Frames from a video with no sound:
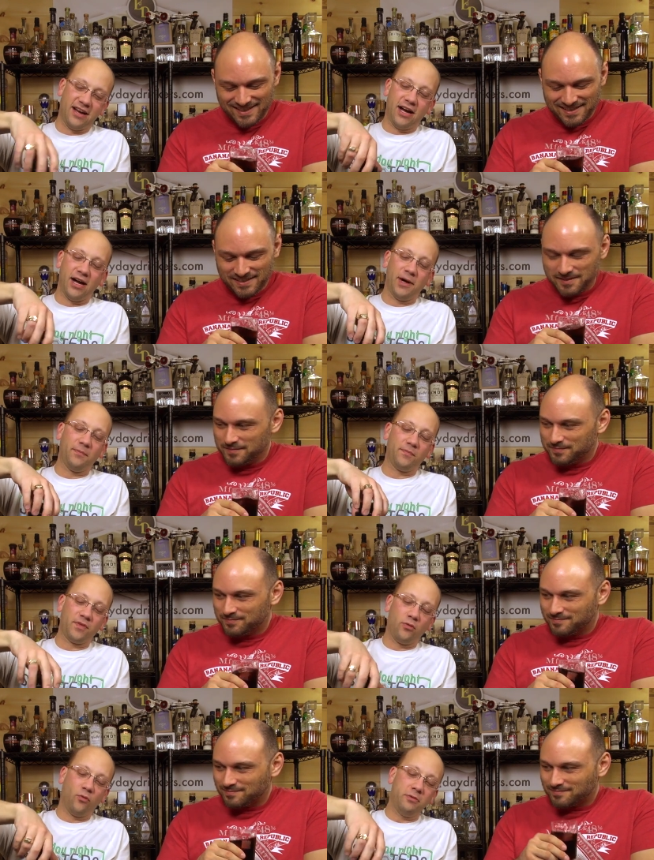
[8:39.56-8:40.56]
Speaker 1: Um,
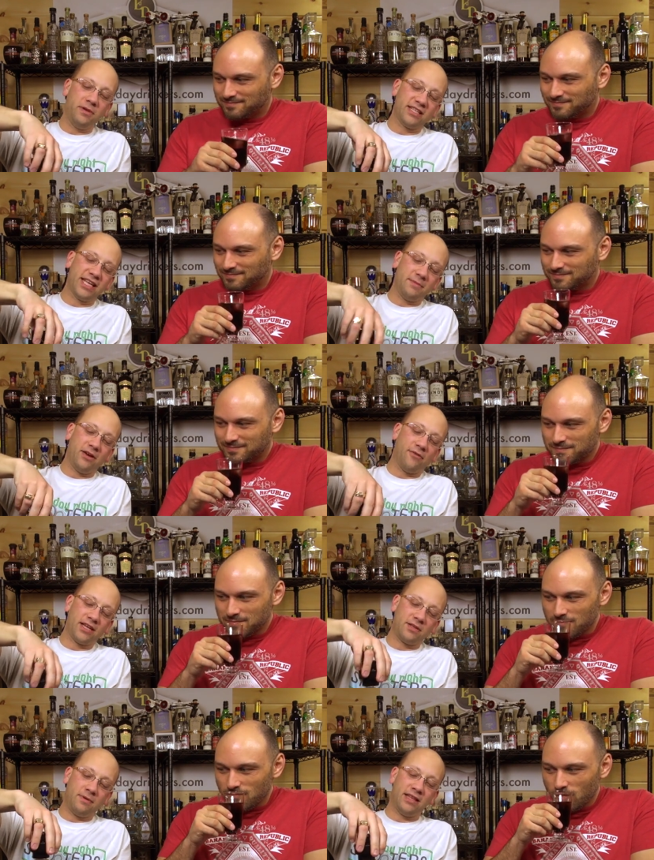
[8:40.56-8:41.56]
Woodman sent me a
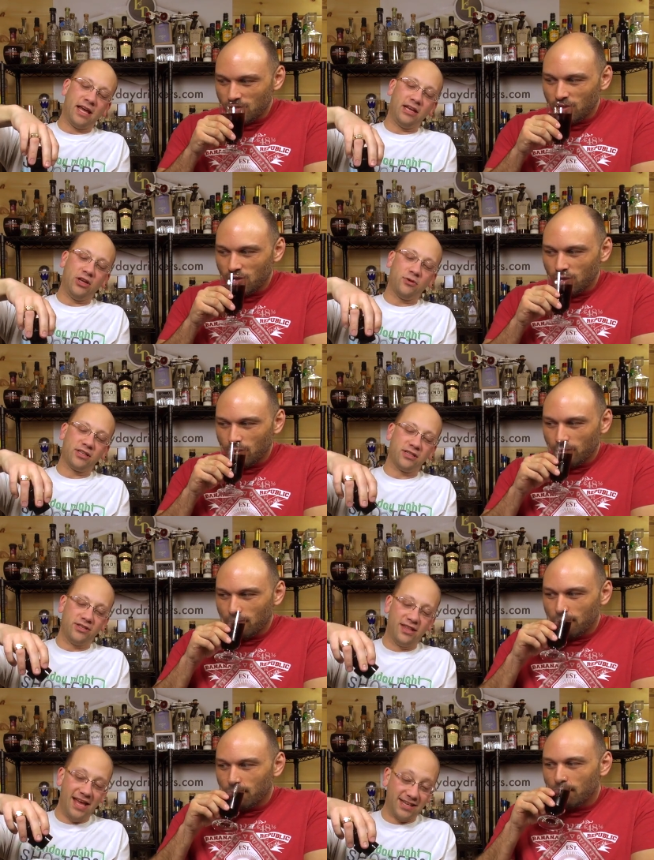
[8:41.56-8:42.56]
recipe that uses
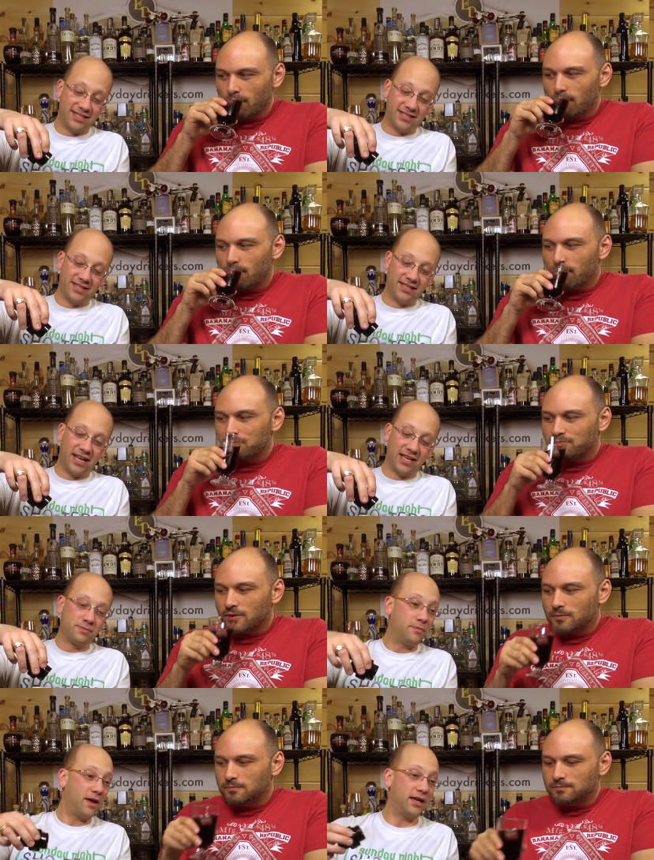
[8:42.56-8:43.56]
this
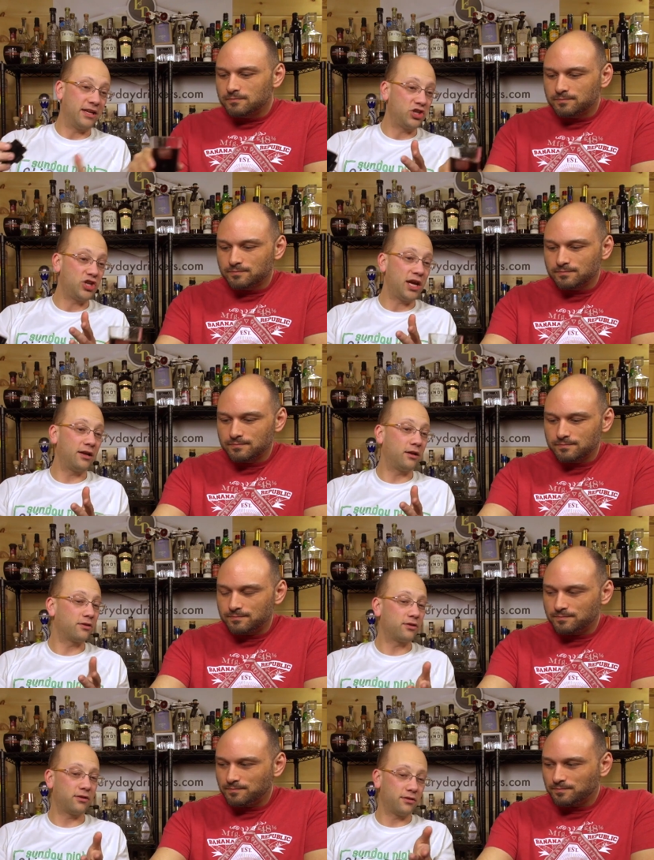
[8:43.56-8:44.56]
as in the shaking,
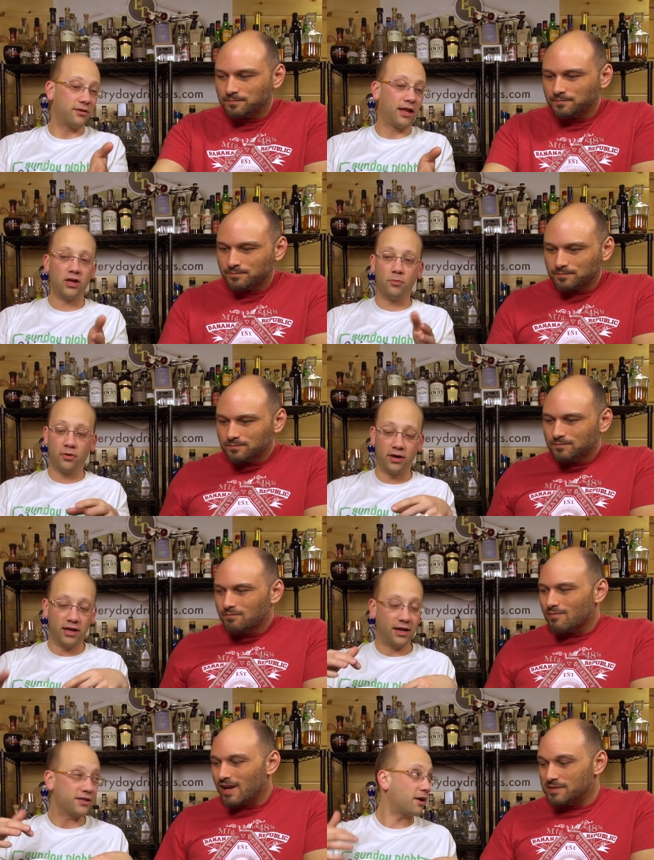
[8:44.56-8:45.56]
like you put it
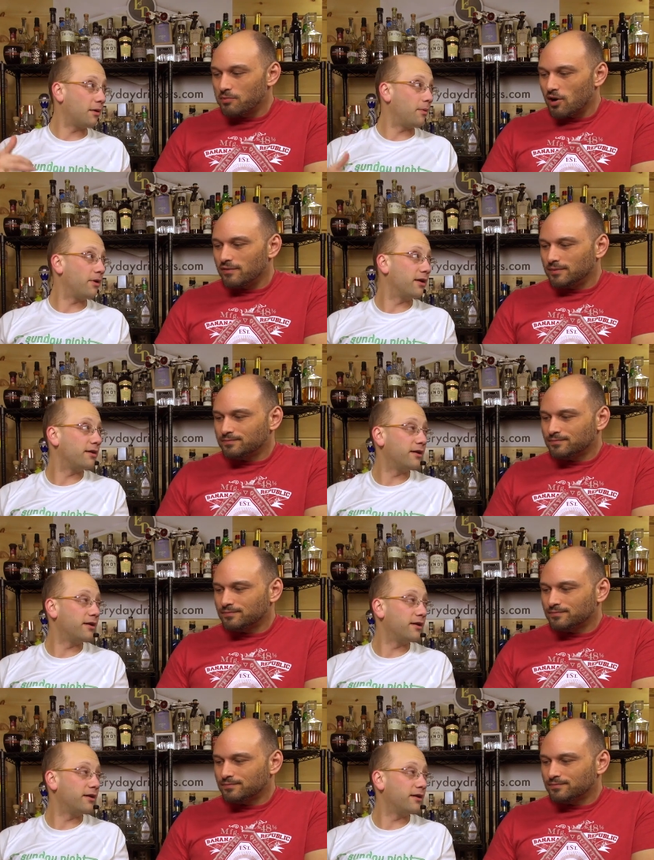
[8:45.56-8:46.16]
in as, as part of it.